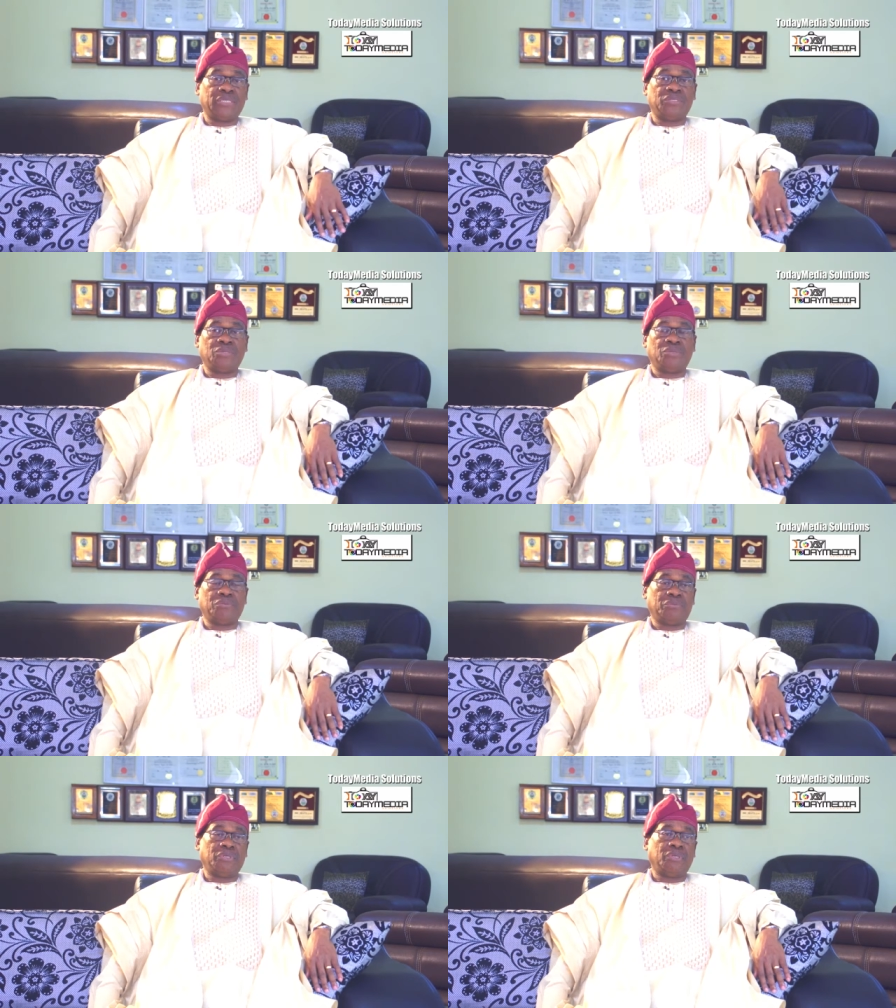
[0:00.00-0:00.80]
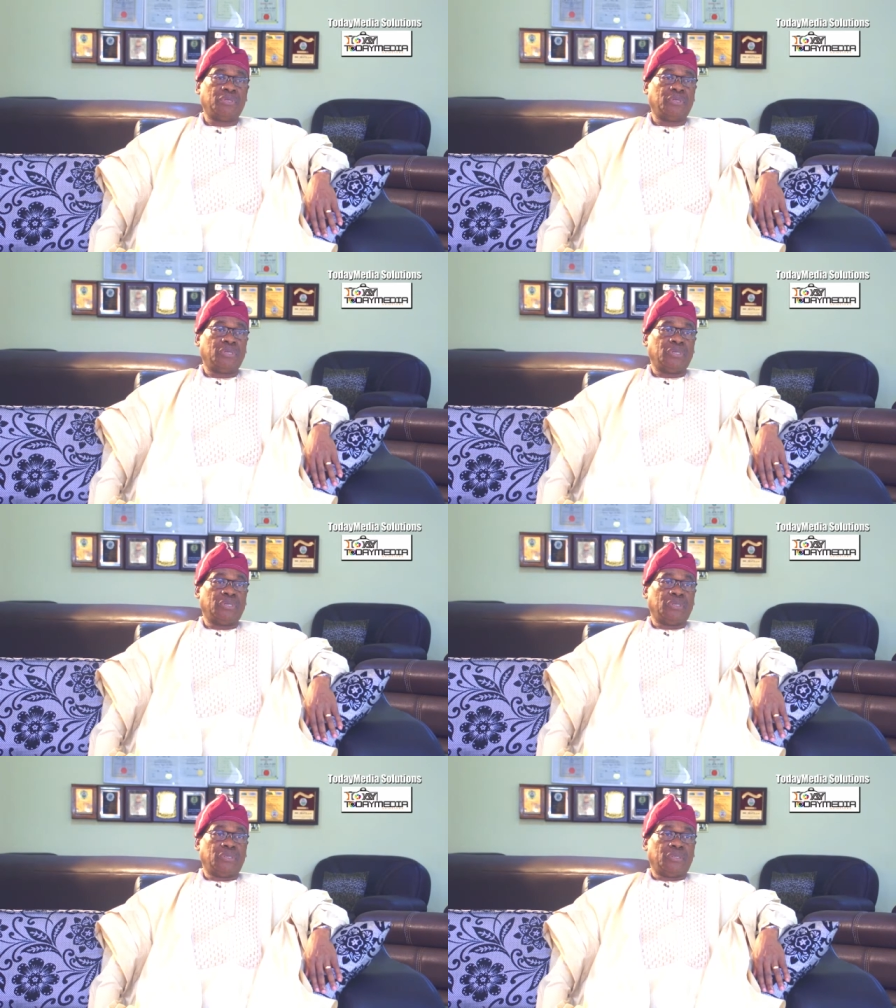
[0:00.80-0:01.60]
So
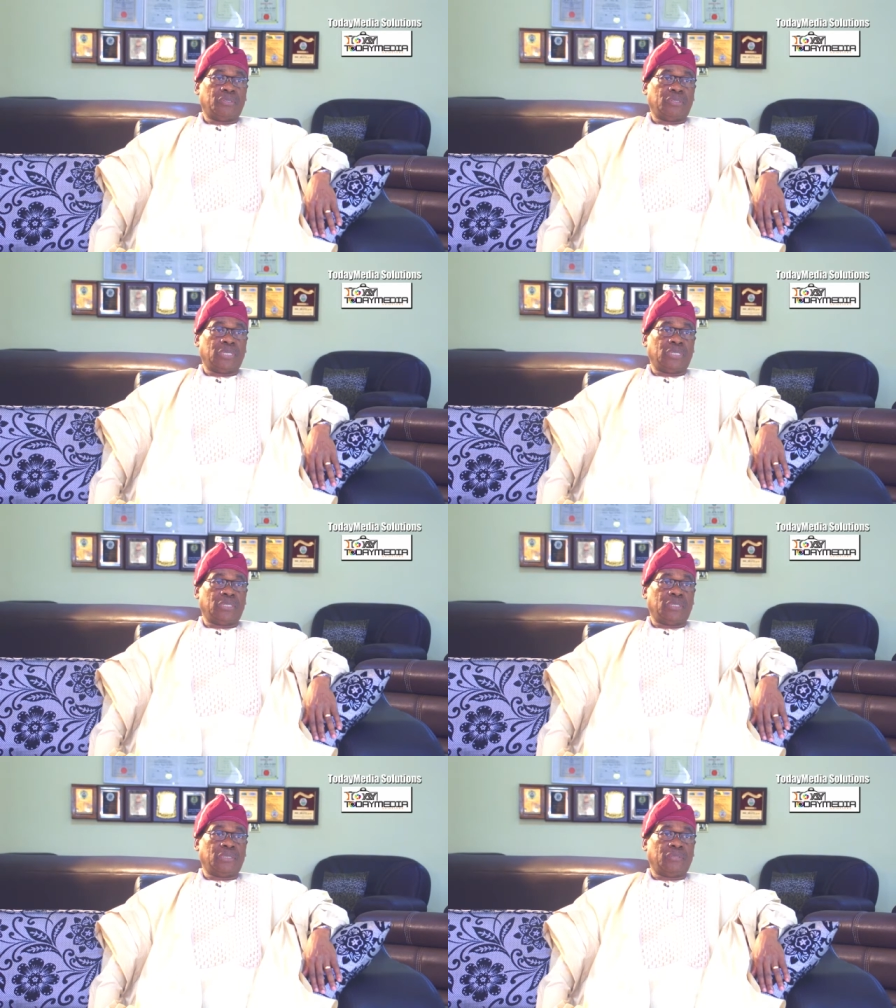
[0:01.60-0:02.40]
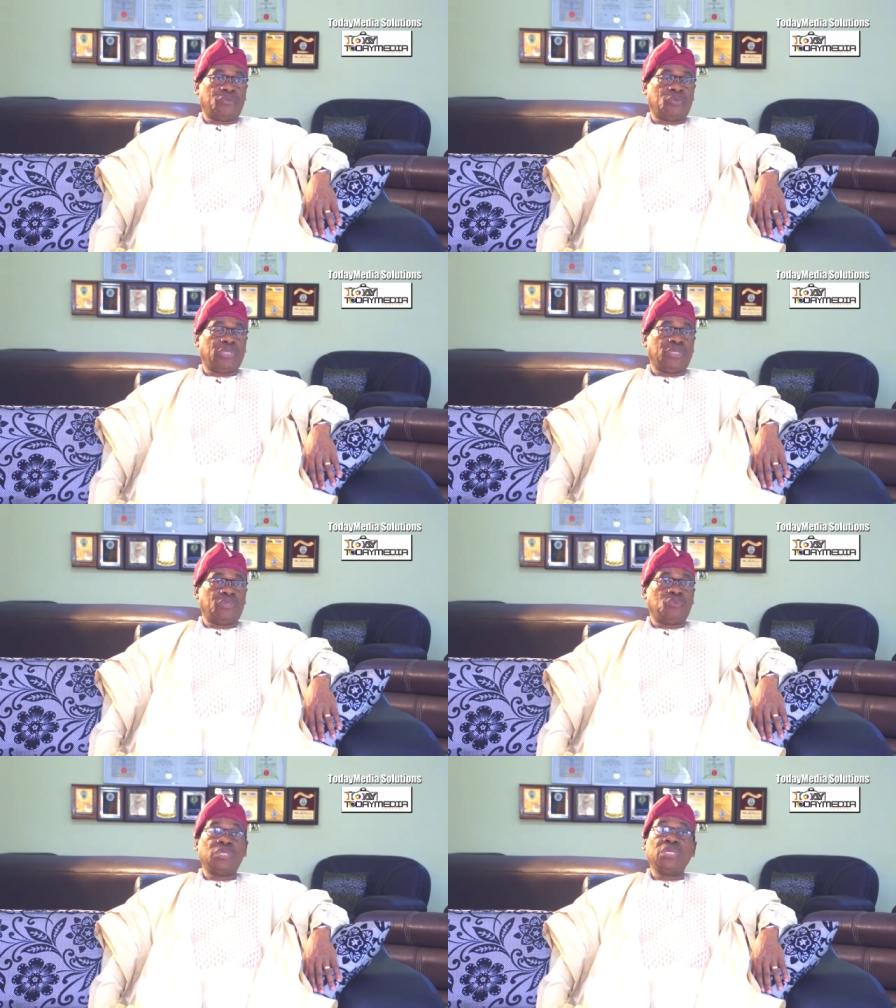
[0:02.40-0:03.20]
uh, we,
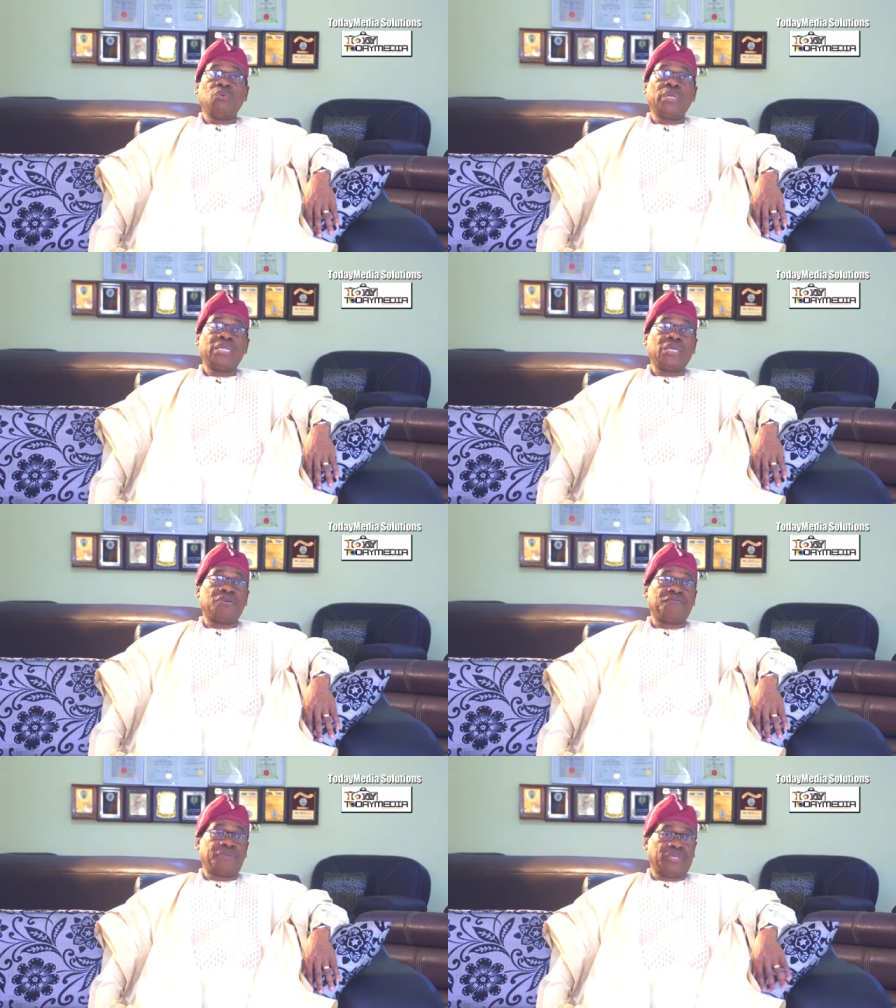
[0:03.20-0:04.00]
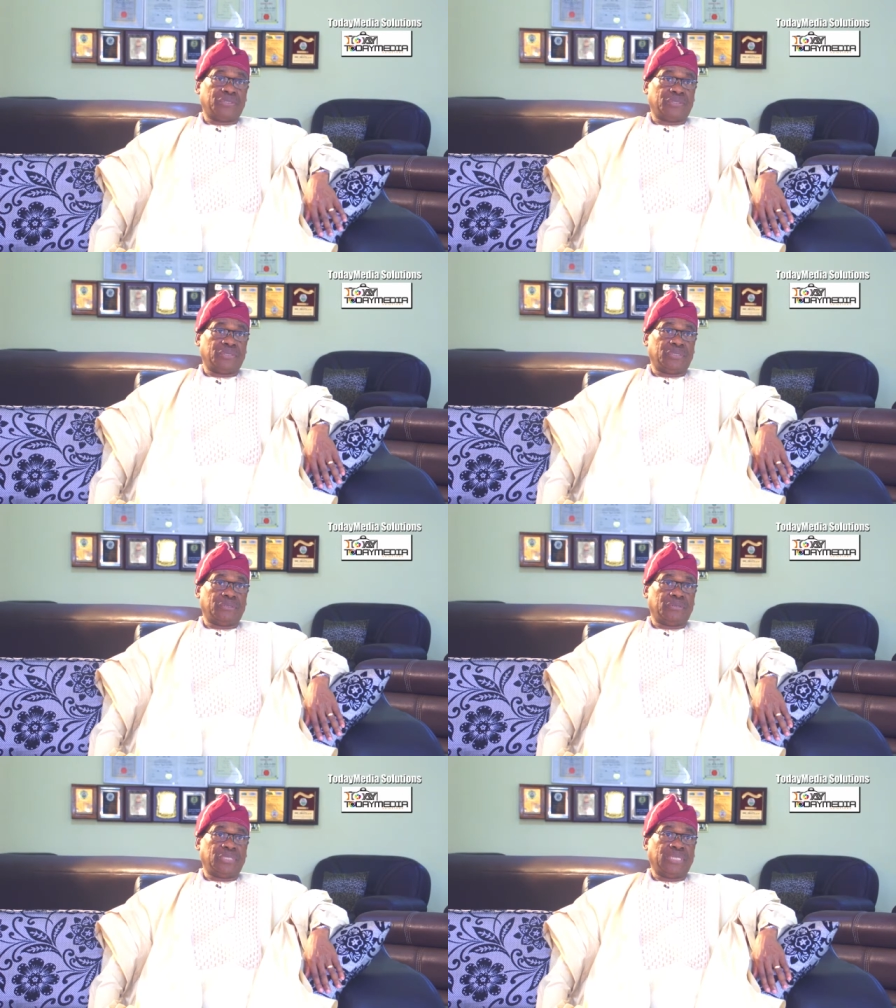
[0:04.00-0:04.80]
we, did, we had a conference
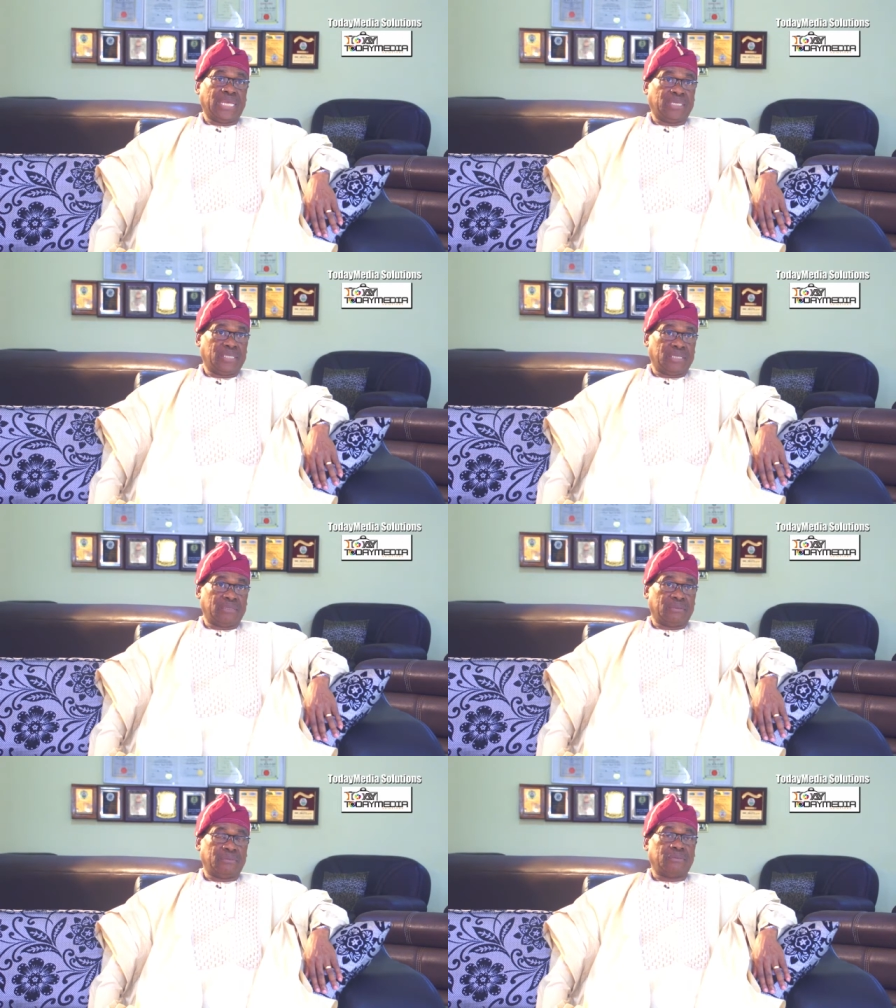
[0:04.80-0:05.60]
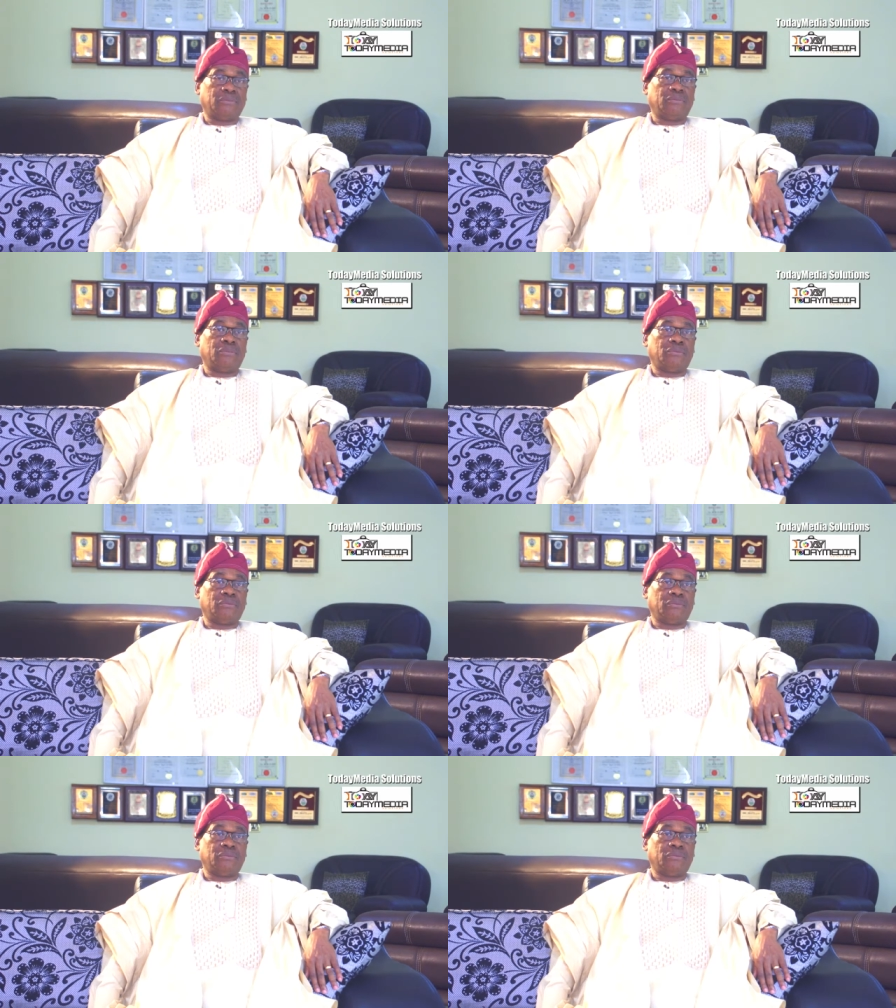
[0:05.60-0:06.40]
in NITEL
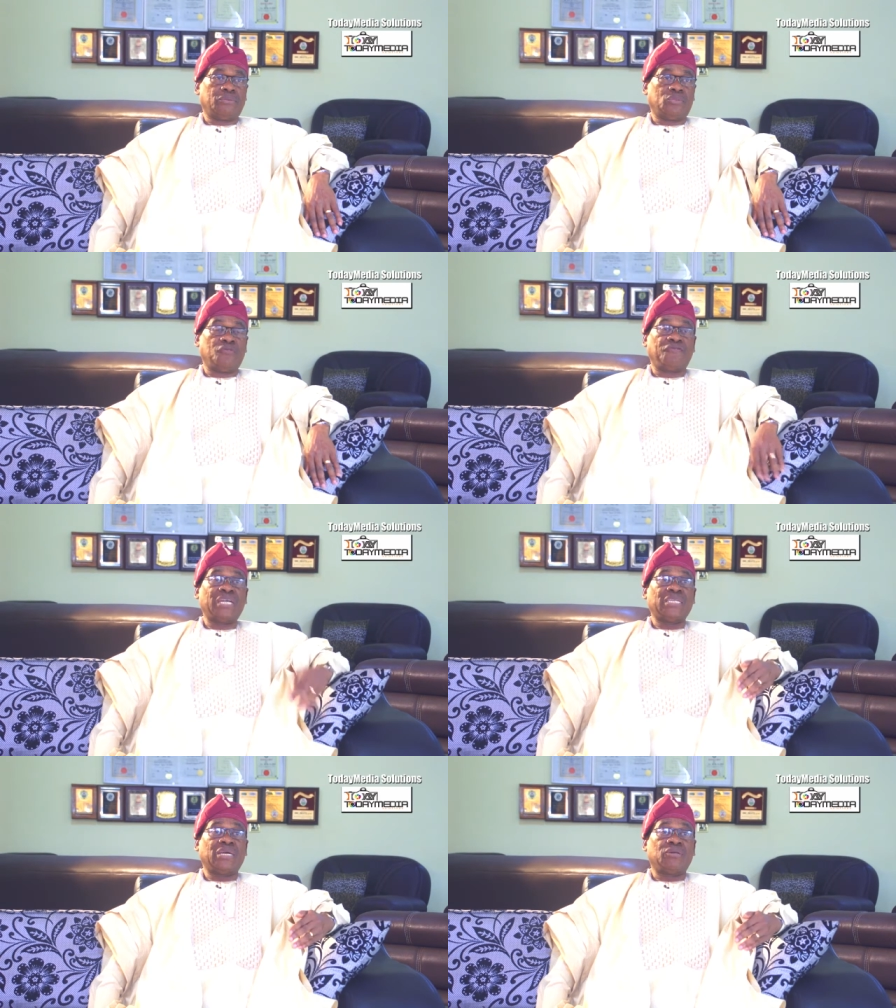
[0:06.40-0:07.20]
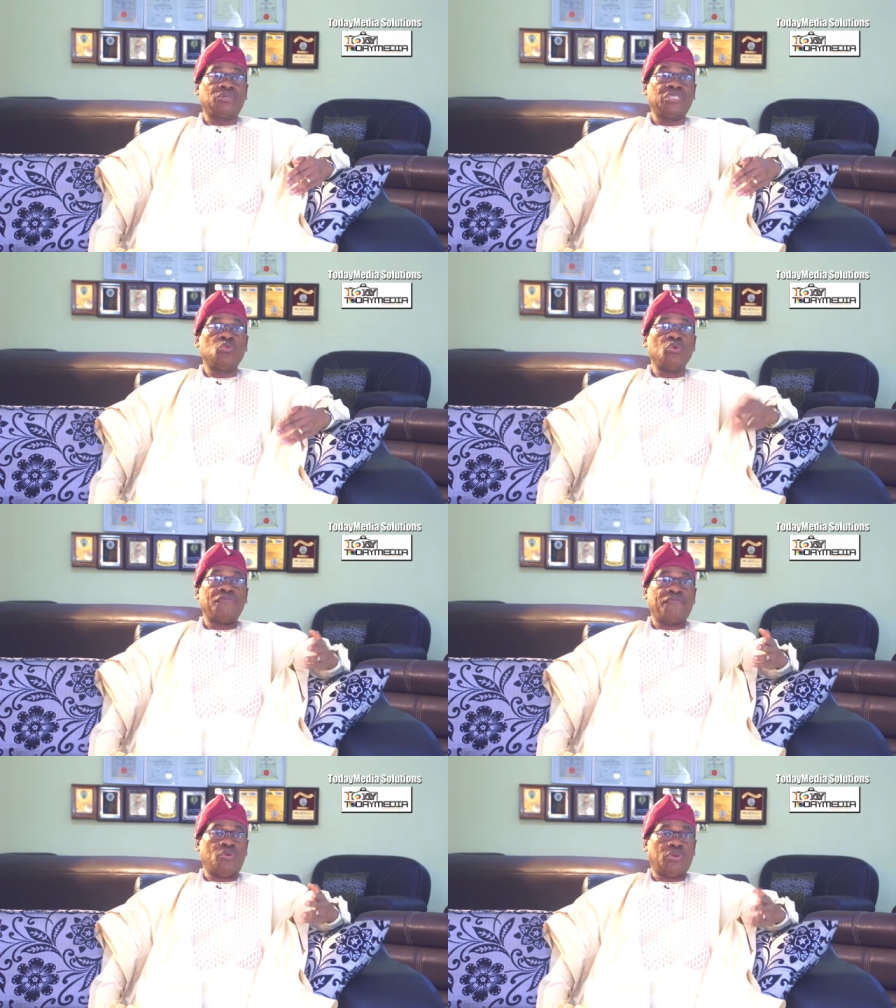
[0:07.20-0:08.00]
to find out the way
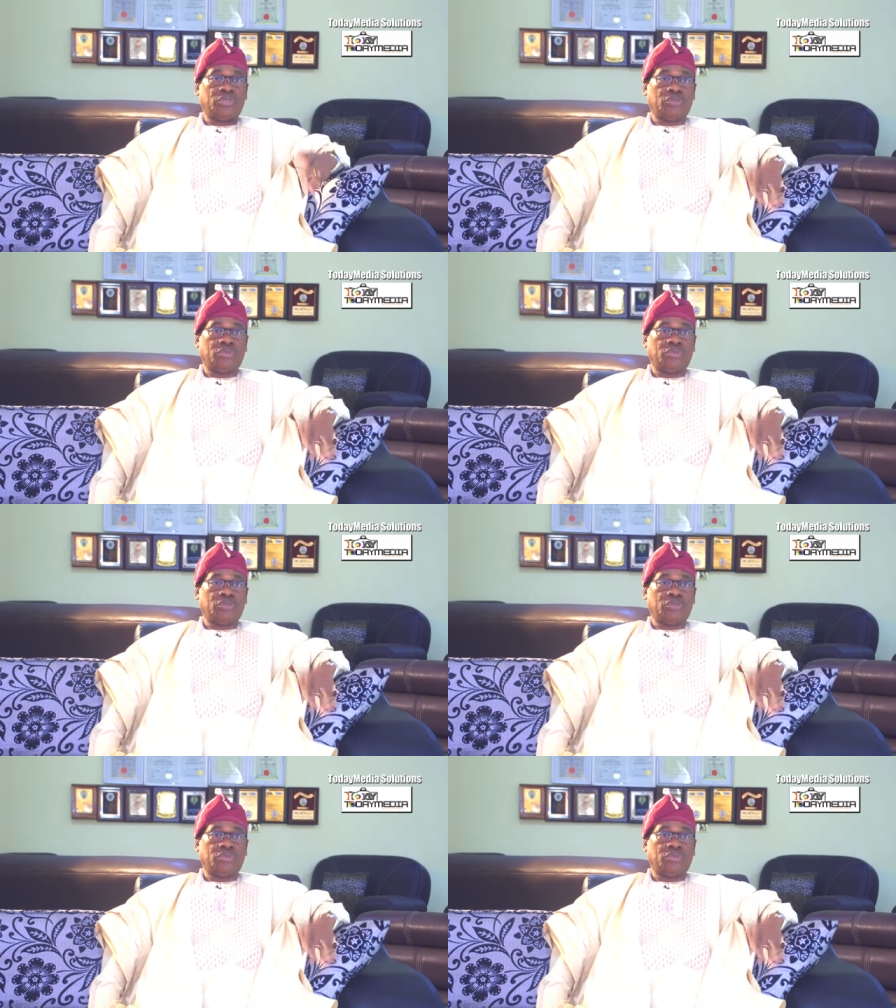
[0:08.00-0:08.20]
forward.